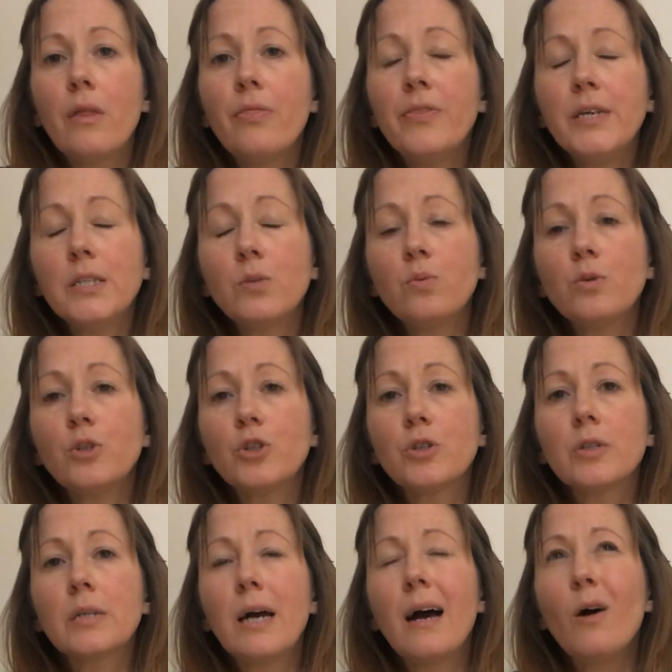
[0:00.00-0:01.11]
This will
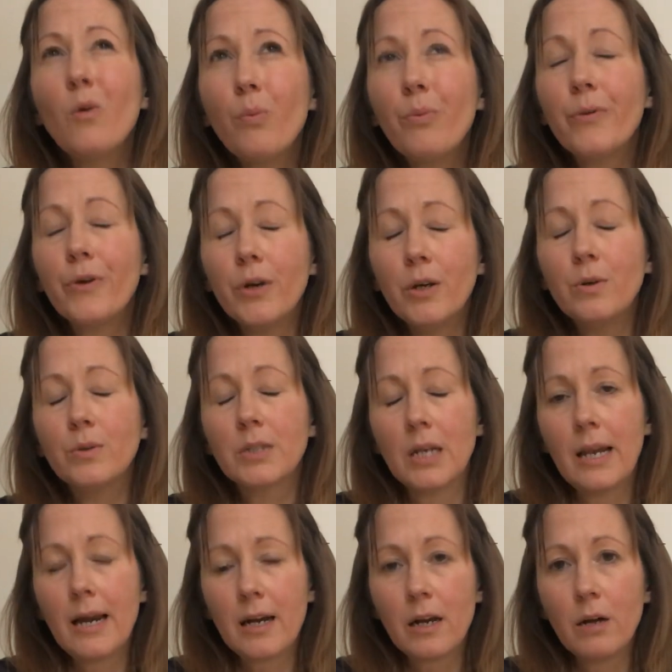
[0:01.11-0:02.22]
just help you to
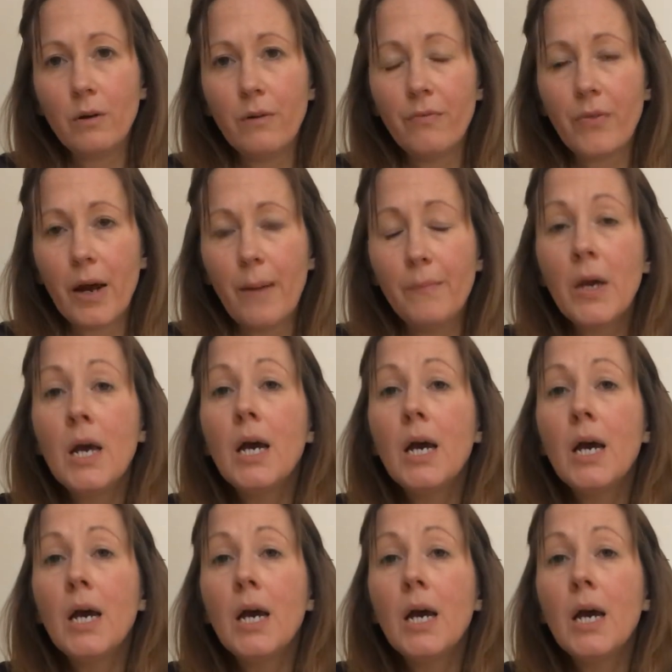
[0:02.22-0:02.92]
let go of them.